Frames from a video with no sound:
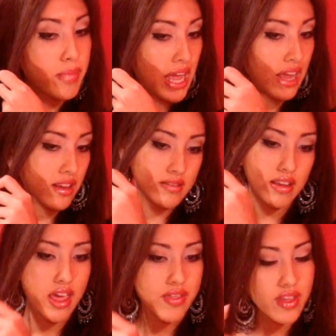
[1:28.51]
bangs
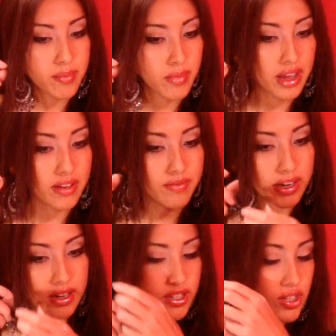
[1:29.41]
and then my
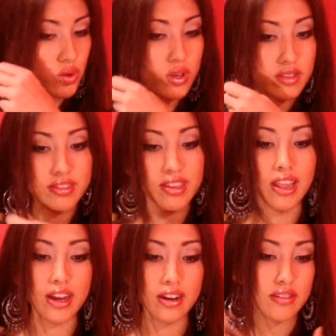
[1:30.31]
very shortest
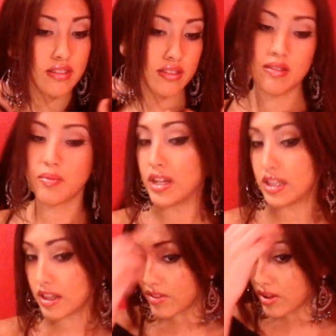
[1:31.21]
layers, because I'm going to
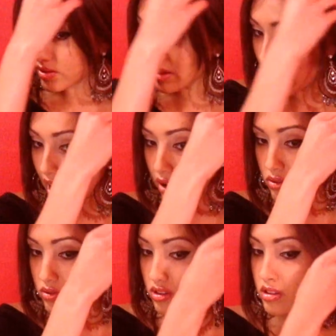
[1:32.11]
leave those
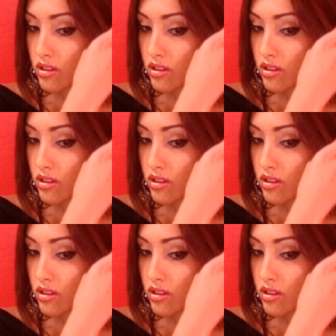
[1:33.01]
out.